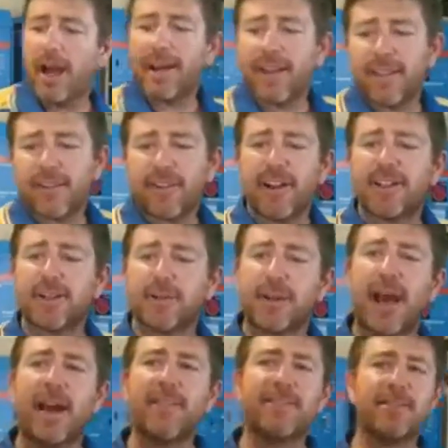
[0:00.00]
Another great tool
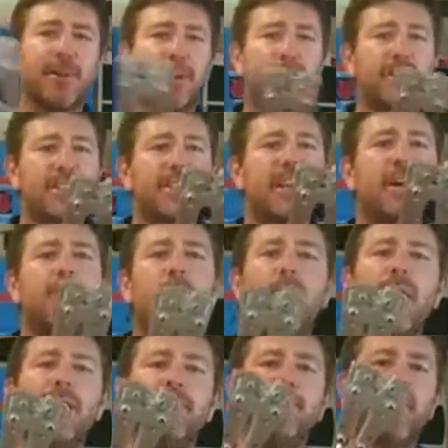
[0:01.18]
to have doing all this
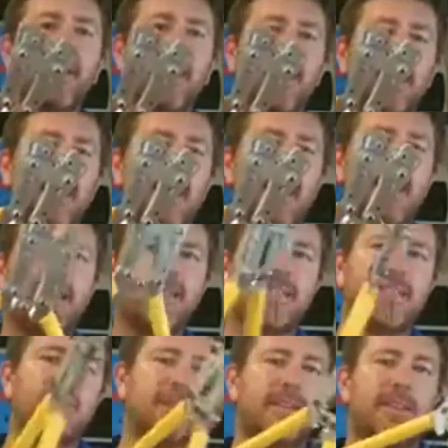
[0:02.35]
DIY
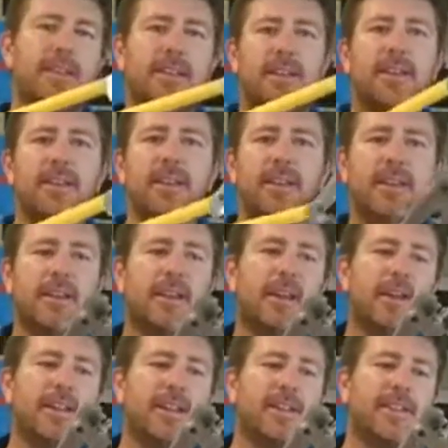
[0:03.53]
is
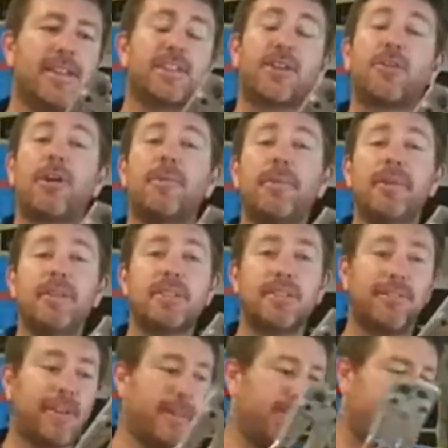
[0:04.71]
these are
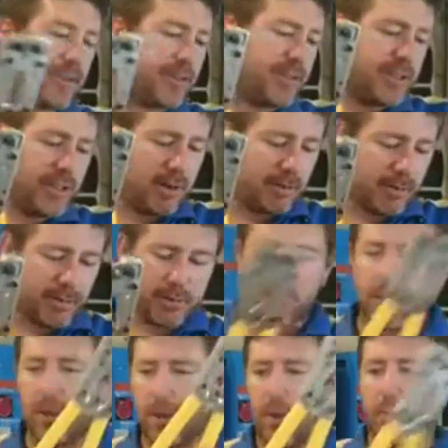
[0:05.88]
crimpers for your battery
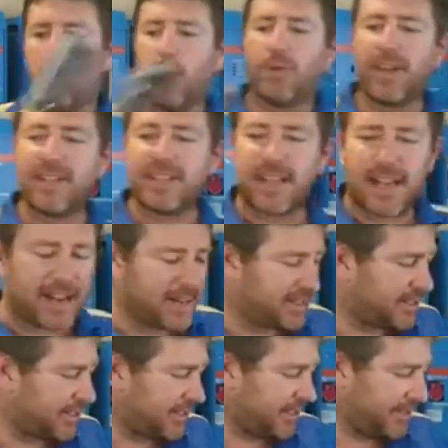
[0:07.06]
terminals. What these allow you
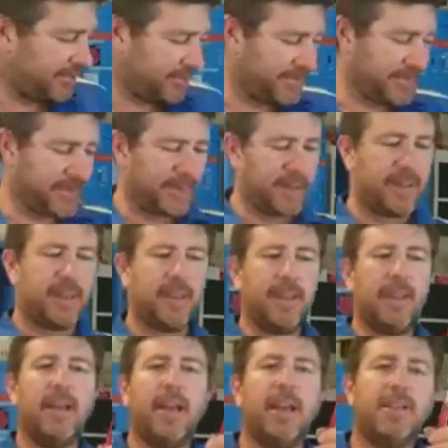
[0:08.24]
to do
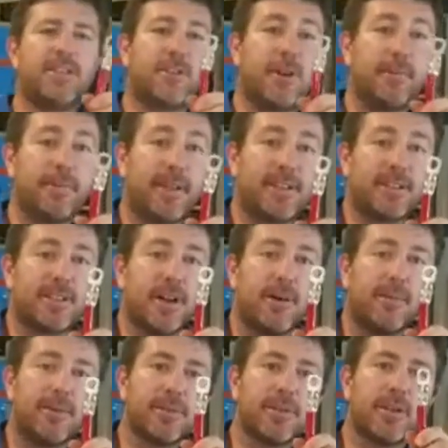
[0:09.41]
is crimp these
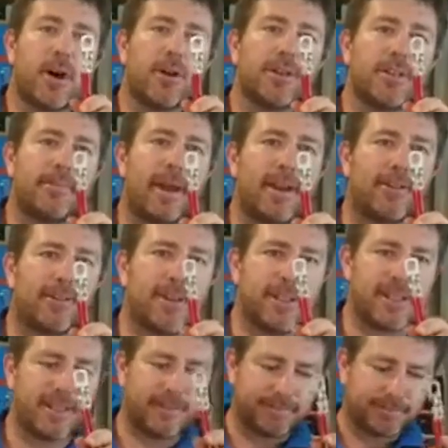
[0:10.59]
terminals onto
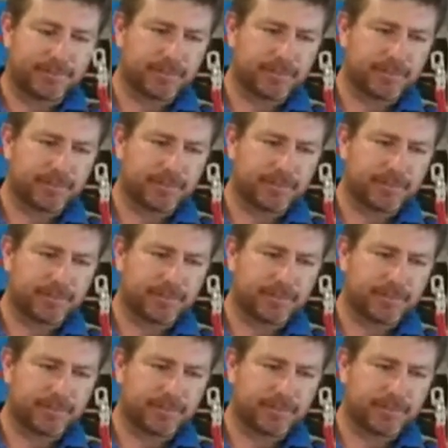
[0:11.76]
batteries.